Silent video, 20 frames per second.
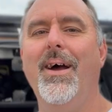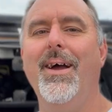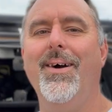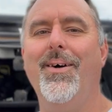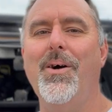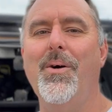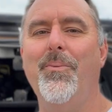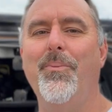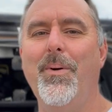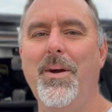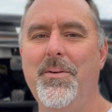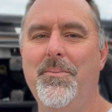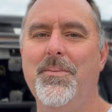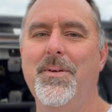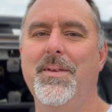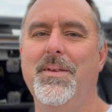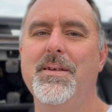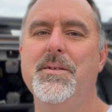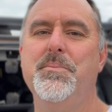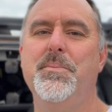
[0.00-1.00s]
I went
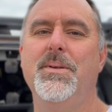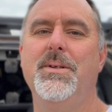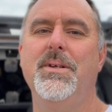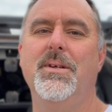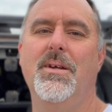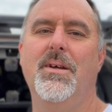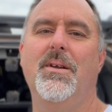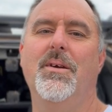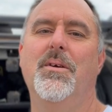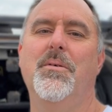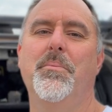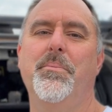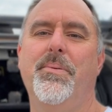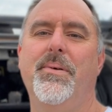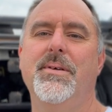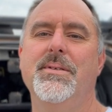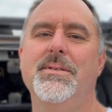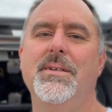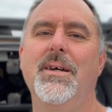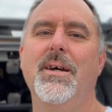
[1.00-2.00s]
with this particular
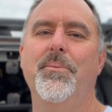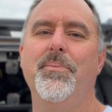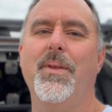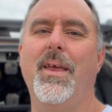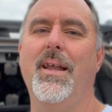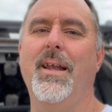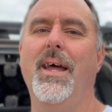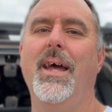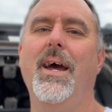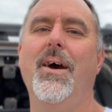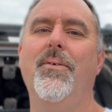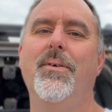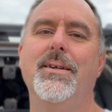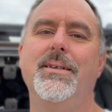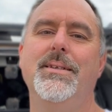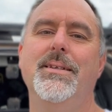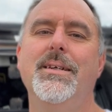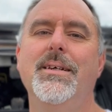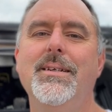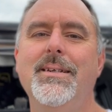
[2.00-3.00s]
compressor and how I
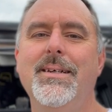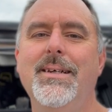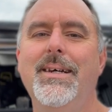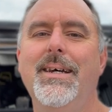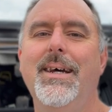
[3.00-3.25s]
did it.